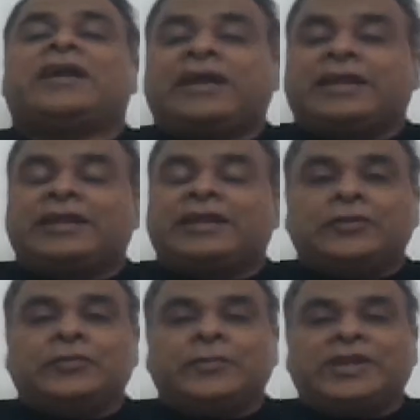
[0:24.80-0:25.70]

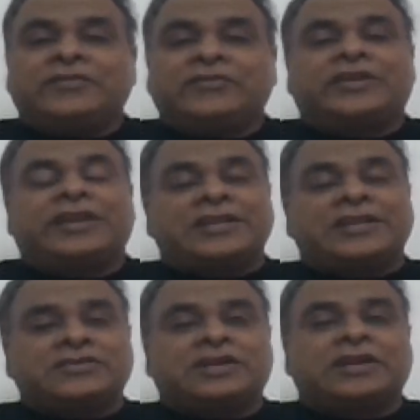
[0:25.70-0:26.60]
NLU means
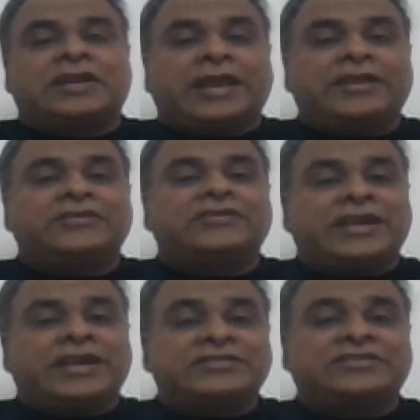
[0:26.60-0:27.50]
natural language
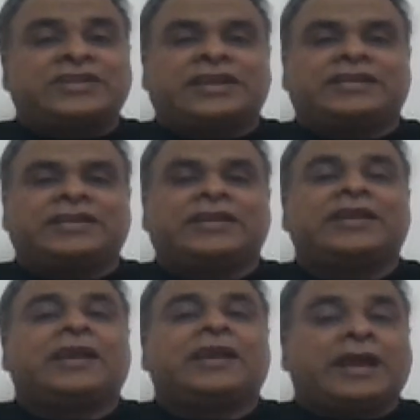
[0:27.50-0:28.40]
understanding,
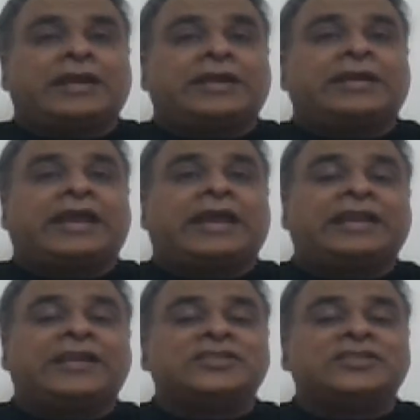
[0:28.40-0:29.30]
and
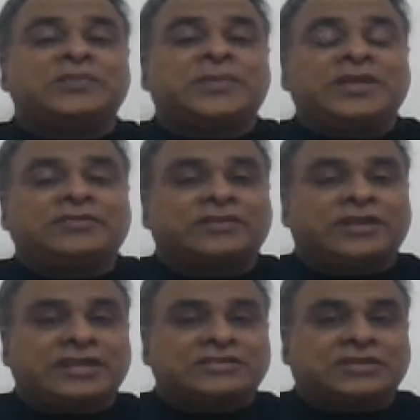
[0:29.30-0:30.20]
NLG means
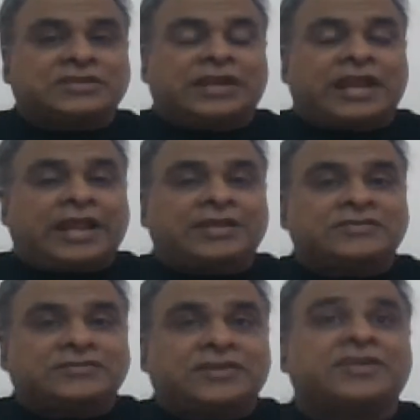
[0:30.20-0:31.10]
natural
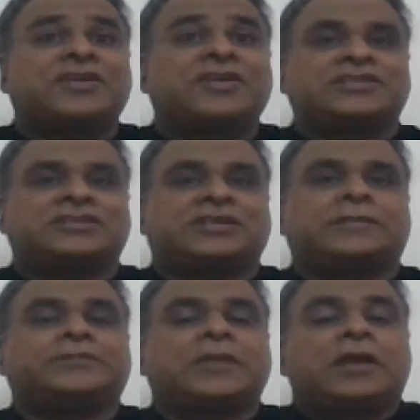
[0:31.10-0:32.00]
language
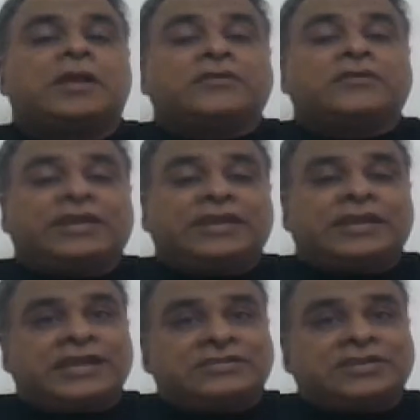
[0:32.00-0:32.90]
generation. See,
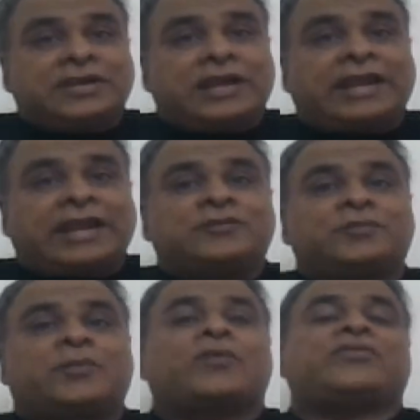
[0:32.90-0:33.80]
natural
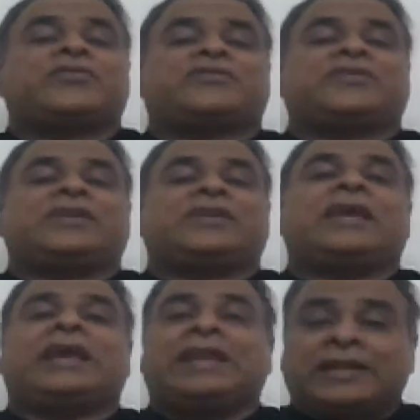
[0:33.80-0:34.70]
language
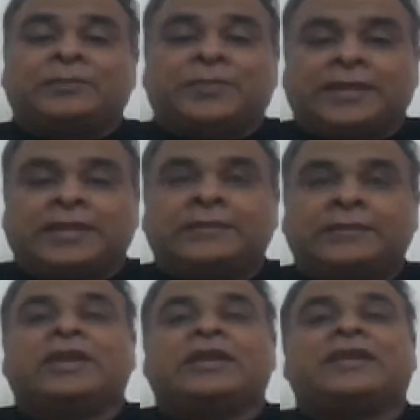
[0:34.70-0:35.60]
processing, NLP,
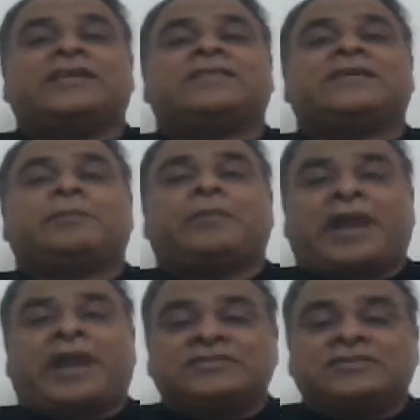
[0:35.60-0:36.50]
is a
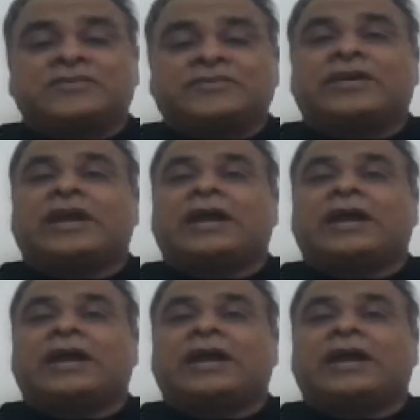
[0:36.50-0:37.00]
branch of